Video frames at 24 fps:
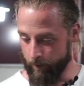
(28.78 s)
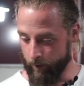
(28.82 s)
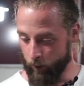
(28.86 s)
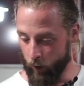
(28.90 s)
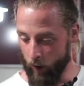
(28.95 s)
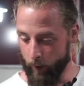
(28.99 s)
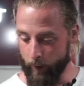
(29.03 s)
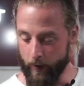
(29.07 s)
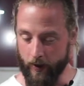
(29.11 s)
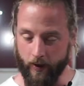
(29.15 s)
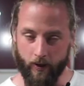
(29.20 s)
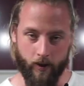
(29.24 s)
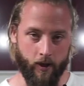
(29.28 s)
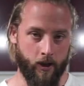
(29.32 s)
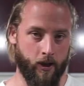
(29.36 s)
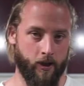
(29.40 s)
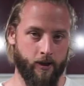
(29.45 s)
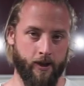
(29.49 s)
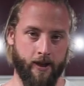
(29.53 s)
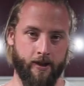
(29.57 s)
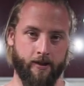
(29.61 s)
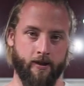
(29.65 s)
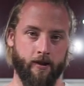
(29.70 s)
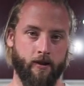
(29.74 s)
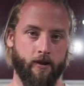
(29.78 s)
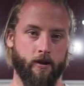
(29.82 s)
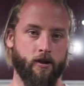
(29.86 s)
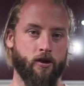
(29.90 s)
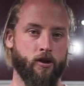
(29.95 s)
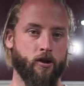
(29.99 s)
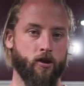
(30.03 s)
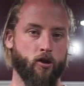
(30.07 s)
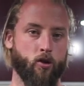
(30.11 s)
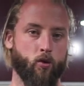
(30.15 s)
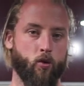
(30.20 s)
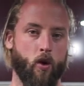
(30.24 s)
We've been tasting
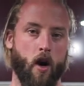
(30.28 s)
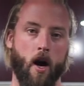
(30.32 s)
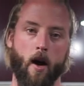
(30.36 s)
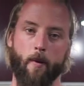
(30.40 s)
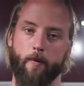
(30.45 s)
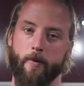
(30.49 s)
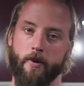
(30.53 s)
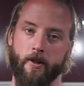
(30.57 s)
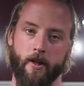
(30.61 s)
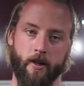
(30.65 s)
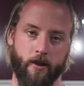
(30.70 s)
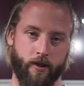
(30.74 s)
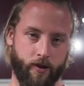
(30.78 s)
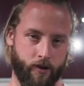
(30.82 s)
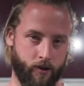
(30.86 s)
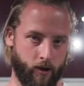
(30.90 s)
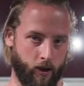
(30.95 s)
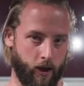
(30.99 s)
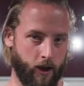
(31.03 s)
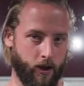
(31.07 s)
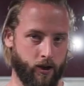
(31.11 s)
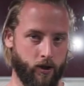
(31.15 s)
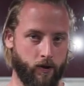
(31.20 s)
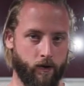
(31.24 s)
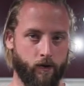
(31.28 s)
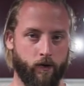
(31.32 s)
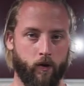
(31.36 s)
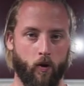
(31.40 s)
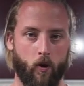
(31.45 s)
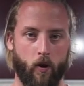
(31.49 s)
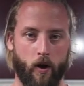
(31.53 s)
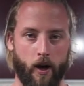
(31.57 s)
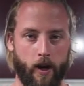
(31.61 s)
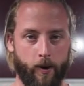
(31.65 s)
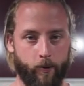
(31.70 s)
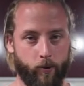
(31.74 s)
this year's crop and under selection
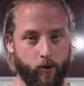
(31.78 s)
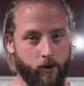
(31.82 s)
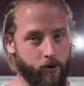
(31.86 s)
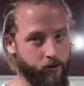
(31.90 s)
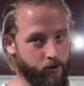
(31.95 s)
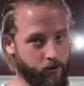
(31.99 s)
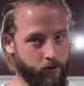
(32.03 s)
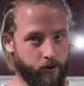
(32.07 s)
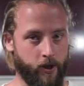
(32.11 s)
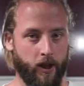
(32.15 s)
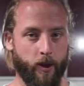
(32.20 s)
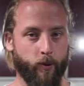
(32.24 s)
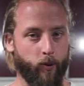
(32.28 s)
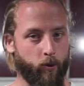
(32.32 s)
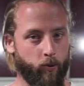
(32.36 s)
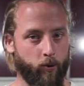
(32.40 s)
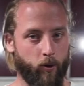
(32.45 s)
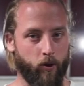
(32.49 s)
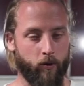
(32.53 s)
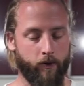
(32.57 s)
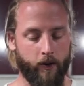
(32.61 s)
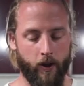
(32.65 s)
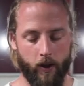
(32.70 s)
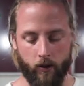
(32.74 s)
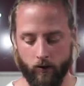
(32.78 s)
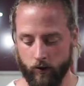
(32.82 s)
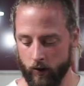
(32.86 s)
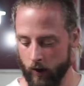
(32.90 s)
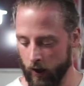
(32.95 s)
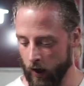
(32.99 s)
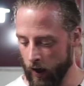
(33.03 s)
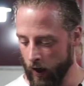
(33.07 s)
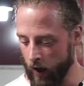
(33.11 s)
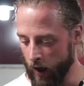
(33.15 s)
for April's sustainable profile.